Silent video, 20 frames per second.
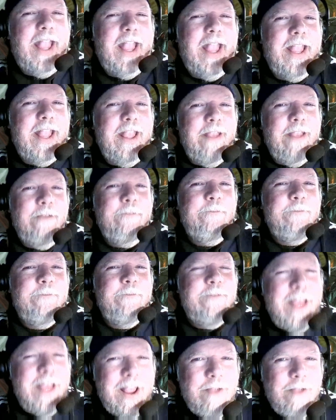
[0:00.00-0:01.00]
If
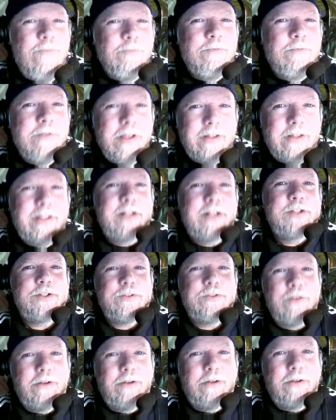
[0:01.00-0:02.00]
they really
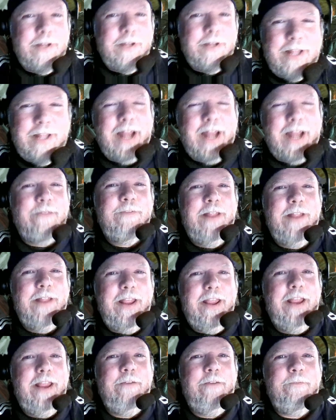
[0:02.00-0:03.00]
struggle with if they
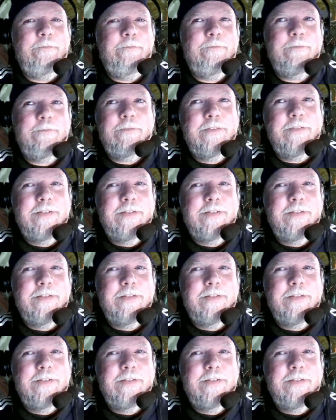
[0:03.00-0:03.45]
if